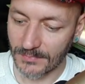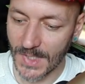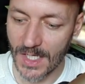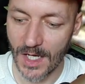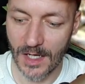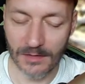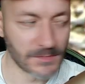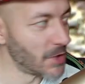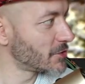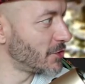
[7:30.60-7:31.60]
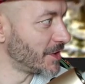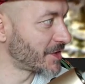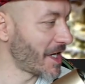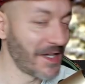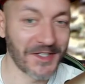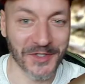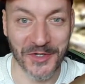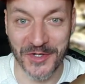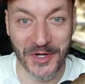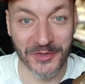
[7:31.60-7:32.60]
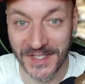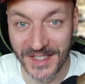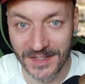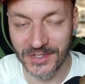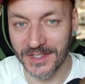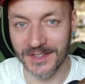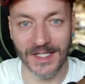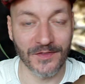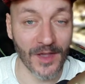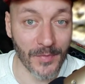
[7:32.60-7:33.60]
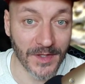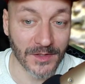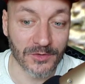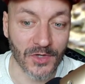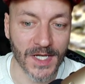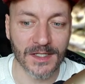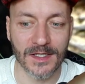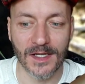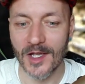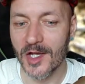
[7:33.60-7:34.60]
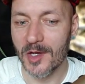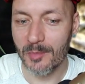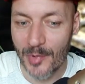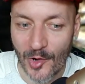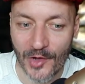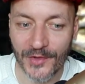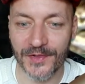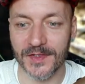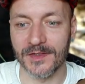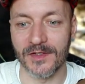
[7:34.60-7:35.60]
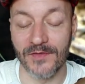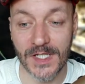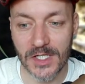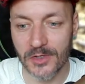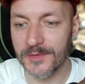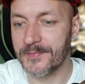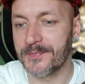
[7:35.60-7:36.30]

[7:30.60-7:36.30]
look to the side or go to the kitchen, get something to drink, pause the video,